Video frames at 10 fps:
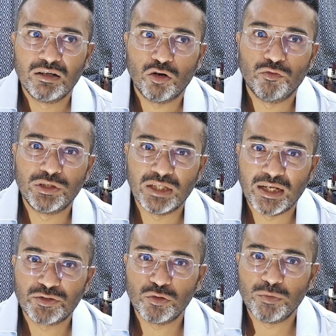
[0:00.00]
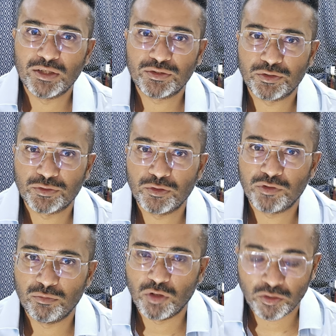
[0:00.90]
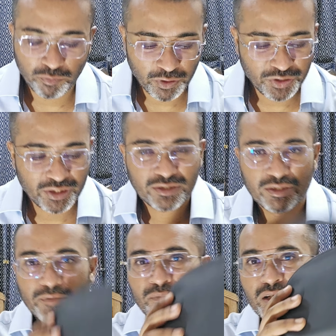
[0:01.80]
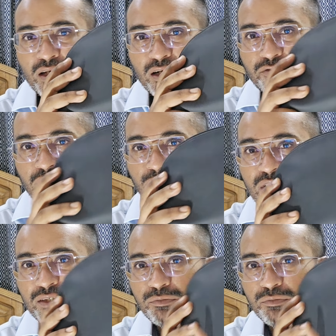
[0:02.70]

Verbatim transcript: over the last 2 months or so from a lot of purchase from this